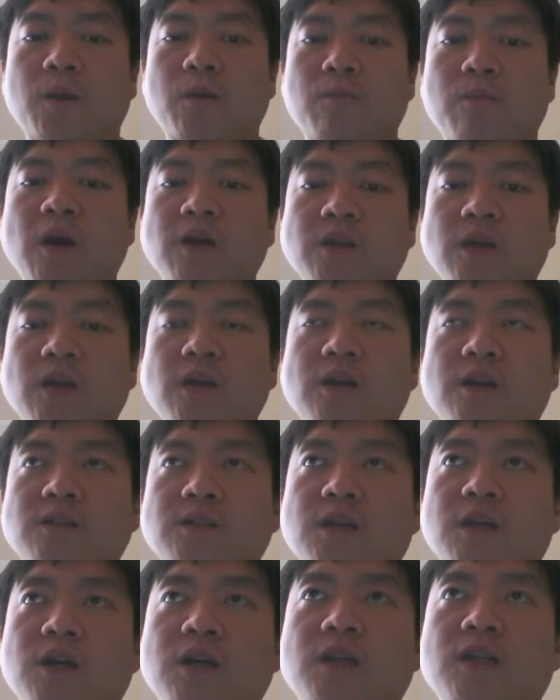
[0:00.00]
my data
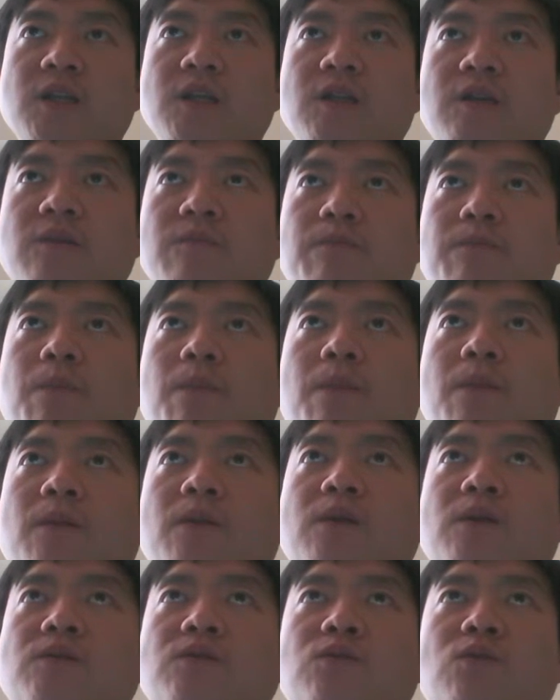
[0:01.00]
set
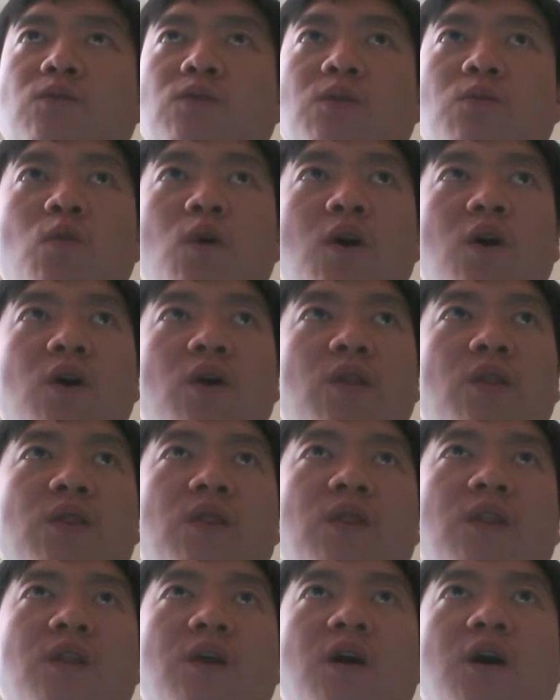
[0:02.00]
is only
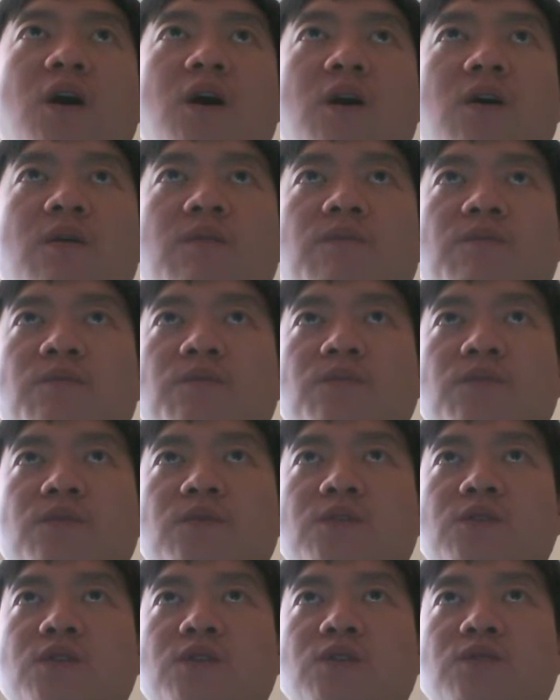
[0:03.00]
one,
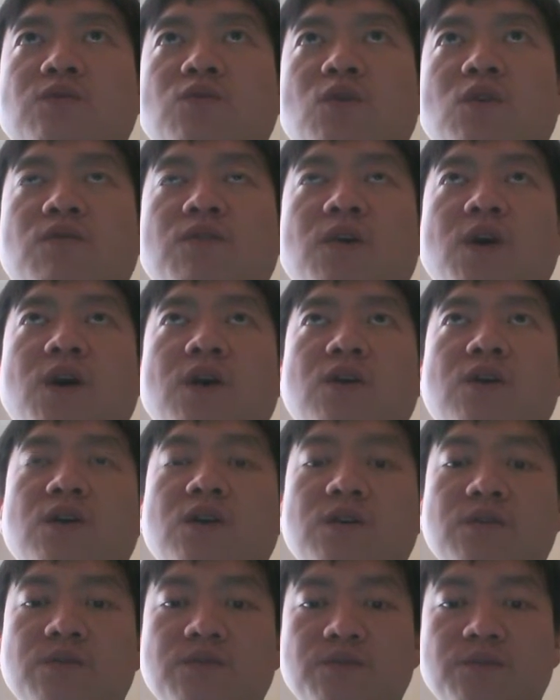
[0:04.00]
just one
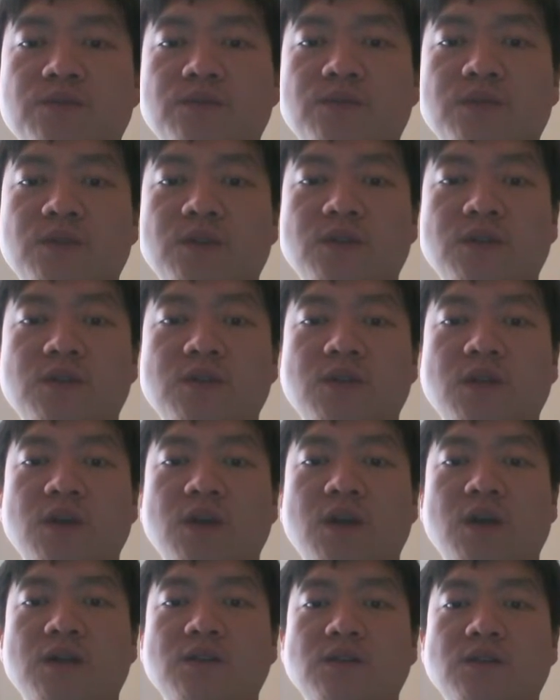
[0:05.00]
file
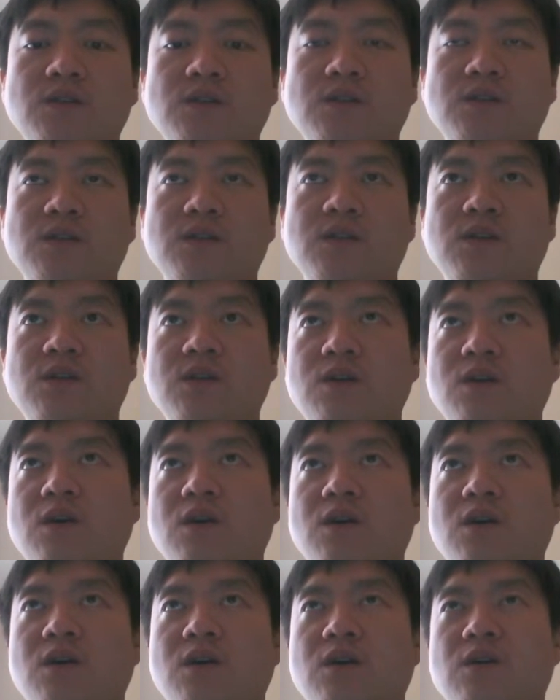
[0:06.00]
that has the
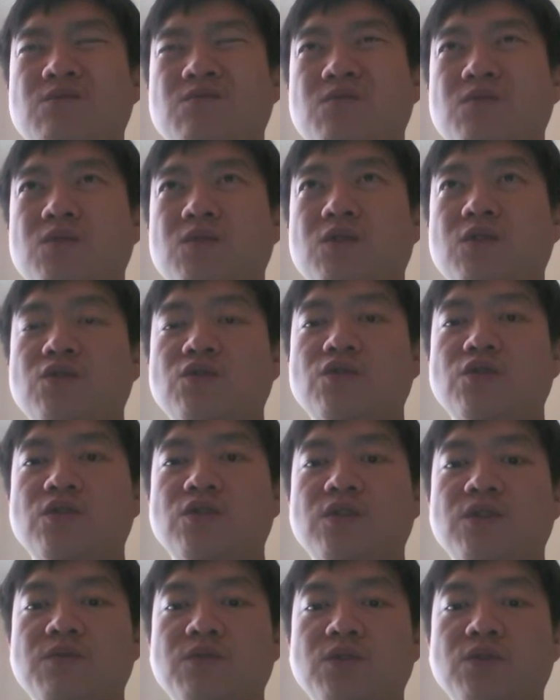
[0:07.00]
user
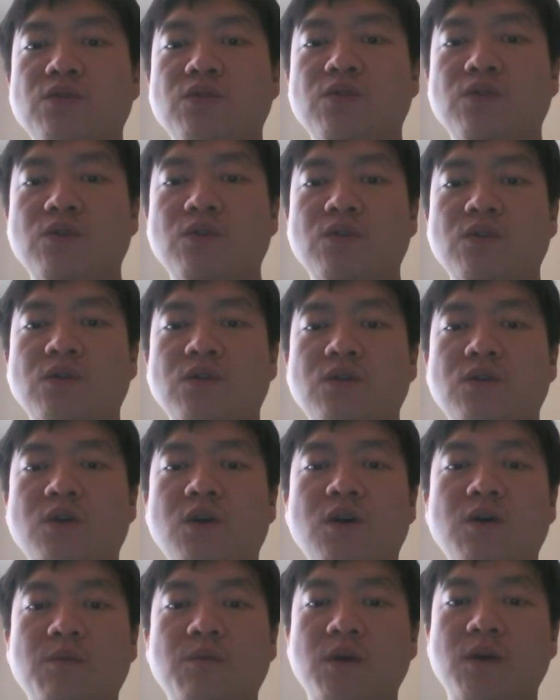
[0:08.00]
review
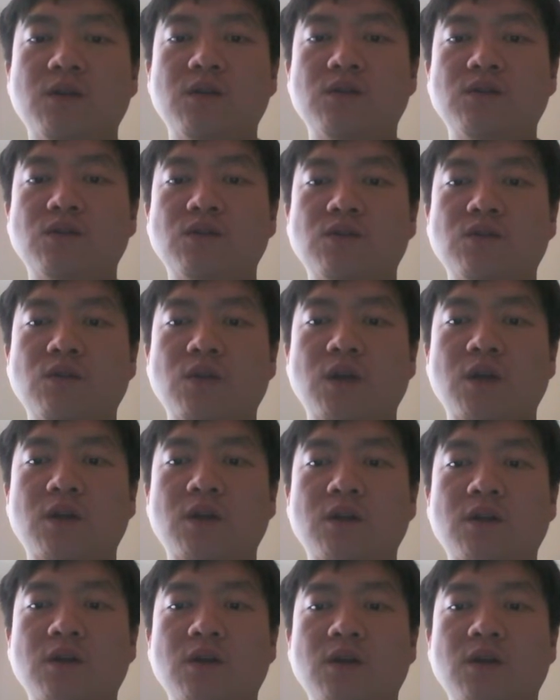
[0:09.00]
comment, so that